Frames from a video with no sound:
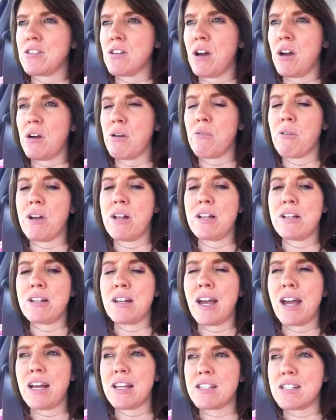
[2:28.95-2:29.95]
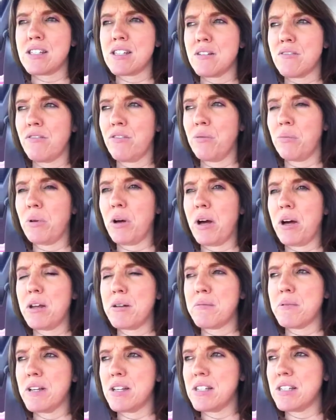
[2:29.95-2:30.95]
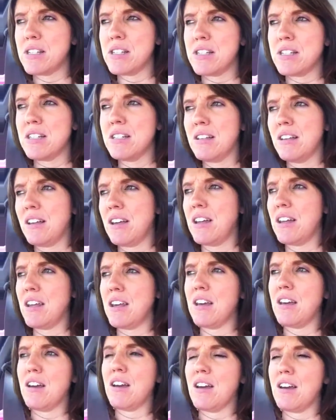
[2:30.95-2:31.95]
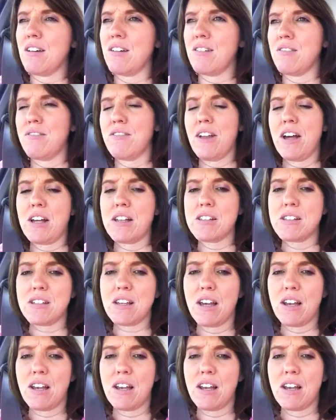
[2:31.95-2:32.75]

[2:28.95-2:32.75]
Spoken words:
So I went and asked the phlebotomist lady if that's